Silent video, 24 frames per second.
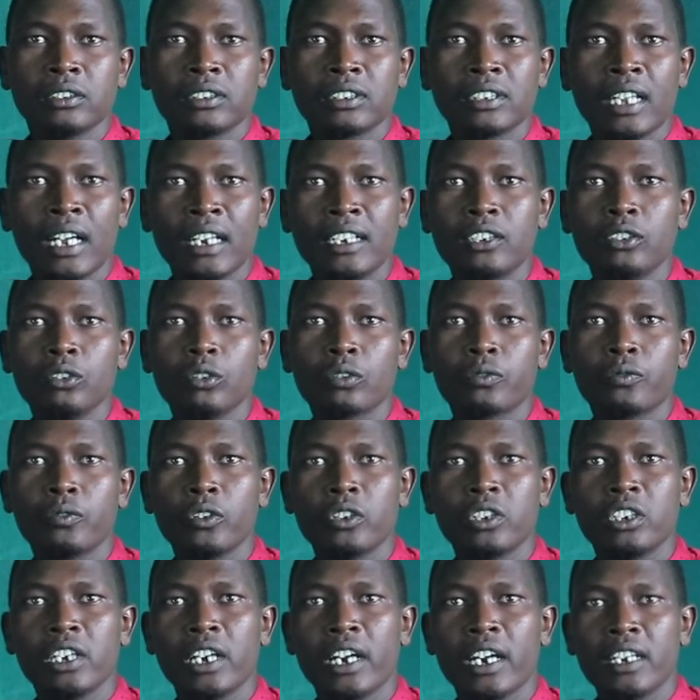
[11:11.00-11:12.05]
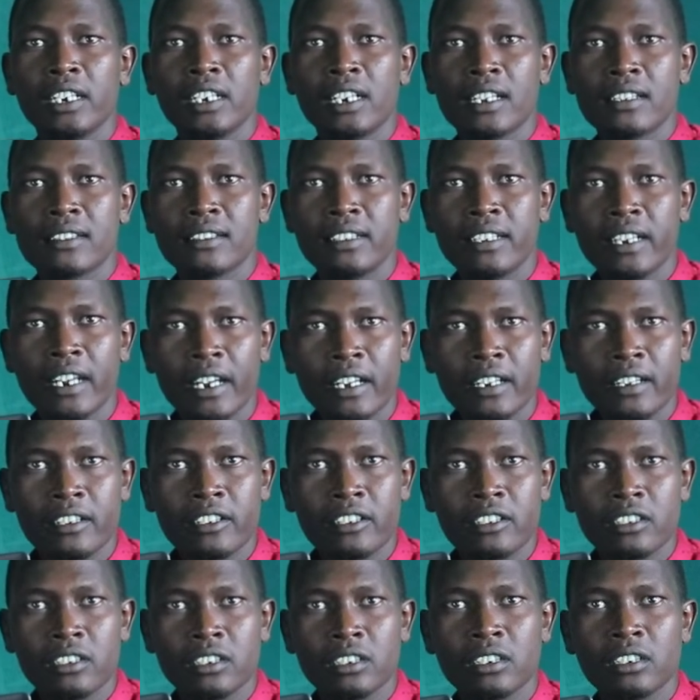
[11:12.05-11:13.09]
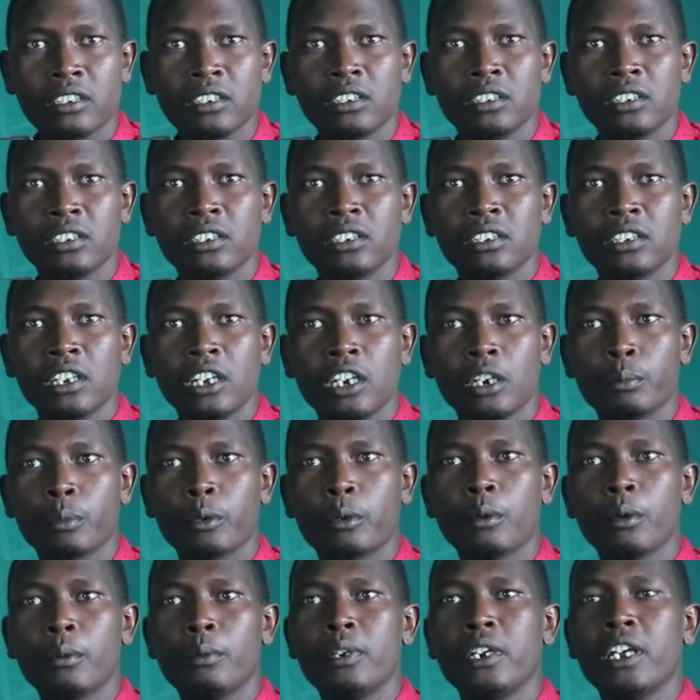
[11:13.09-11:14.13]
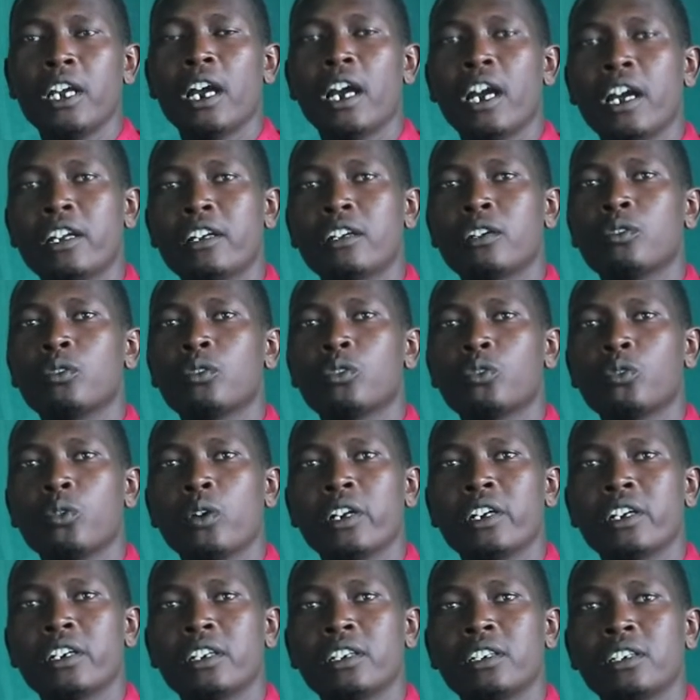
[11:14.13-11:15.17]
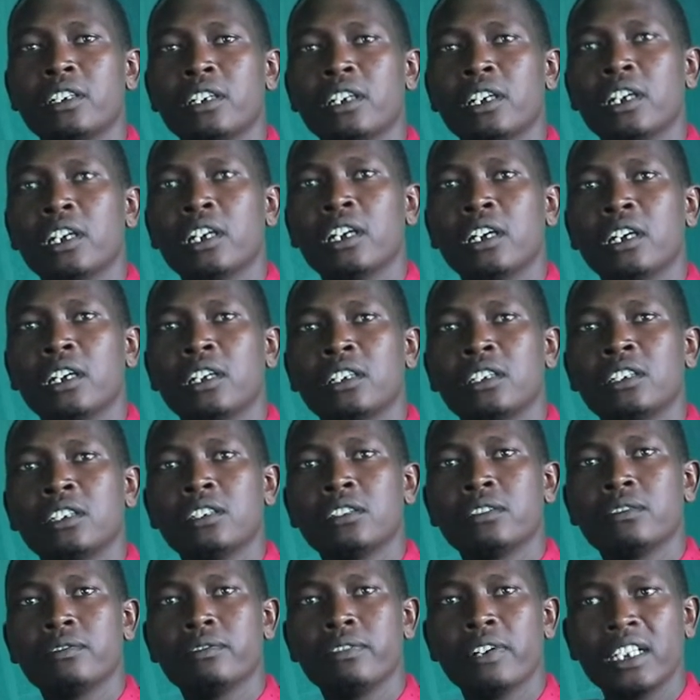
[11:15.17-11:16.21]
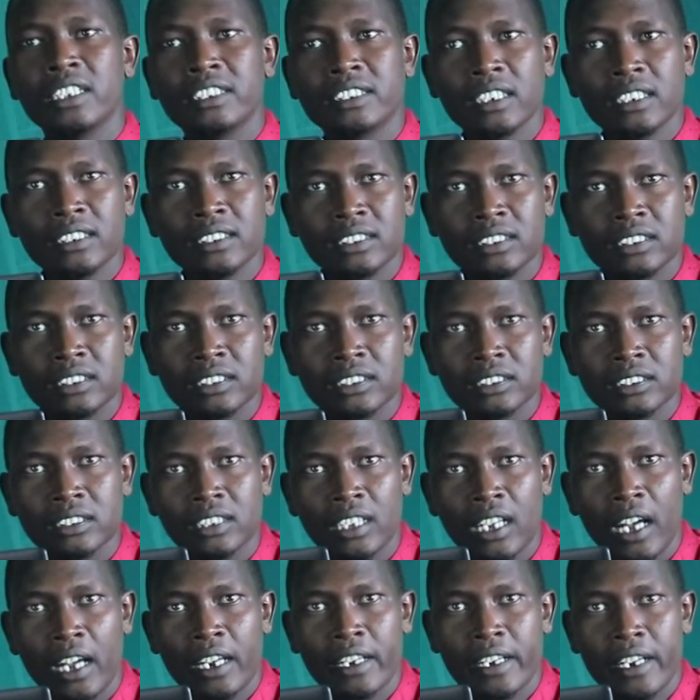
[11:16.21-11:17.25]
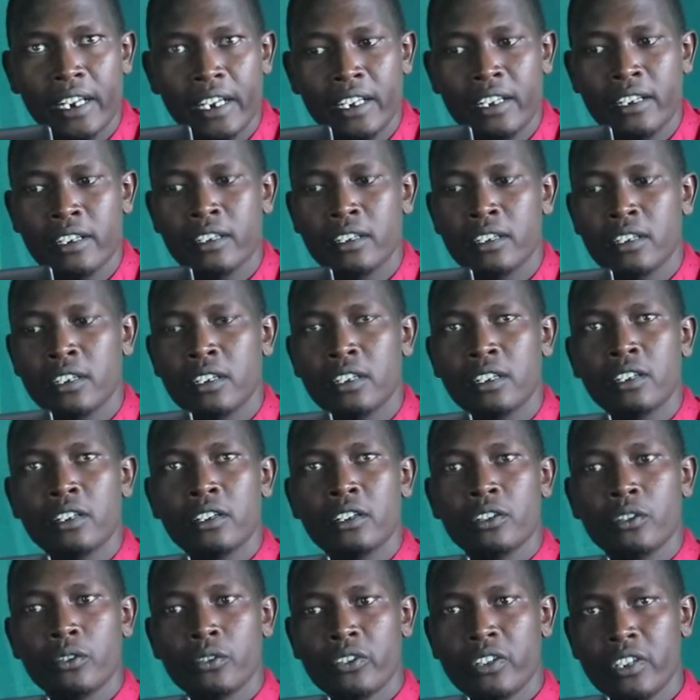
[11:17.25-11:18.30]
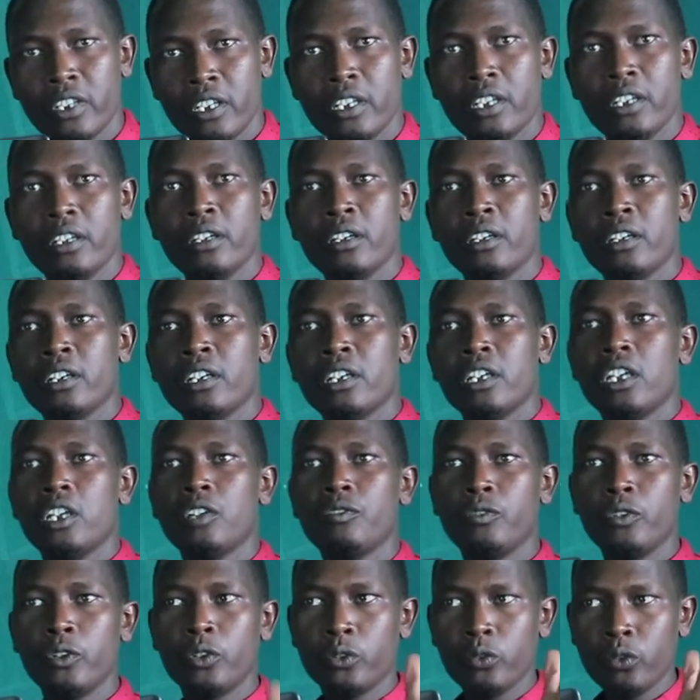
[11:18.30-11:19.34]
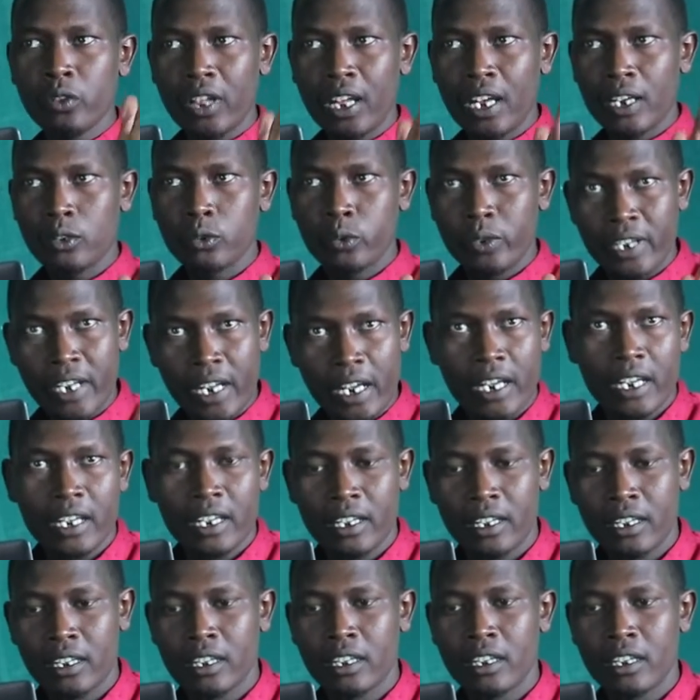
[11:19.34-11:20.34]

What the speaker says: 30 or 40 hyenas dead, and probably 100 or 200 vultures are dead. You see, if we do that today,